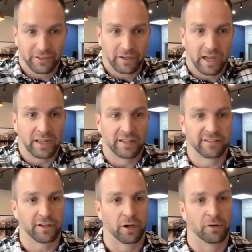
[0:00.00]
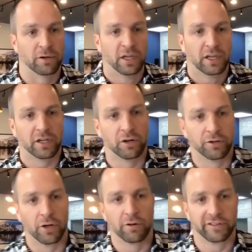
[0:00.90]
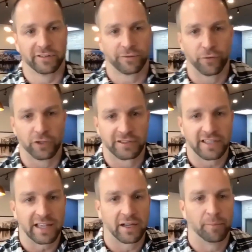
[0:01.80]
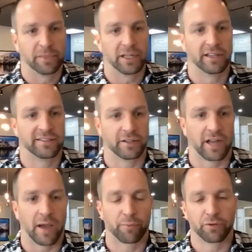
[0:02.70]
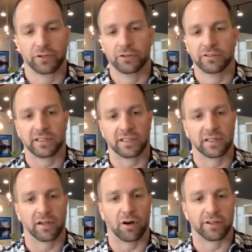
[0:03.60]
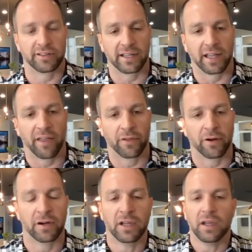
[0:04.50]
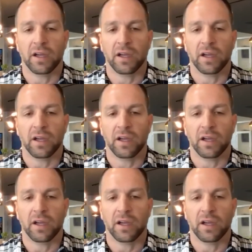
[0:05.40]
Right. And so, don't just forsake them because they're not producing altogether.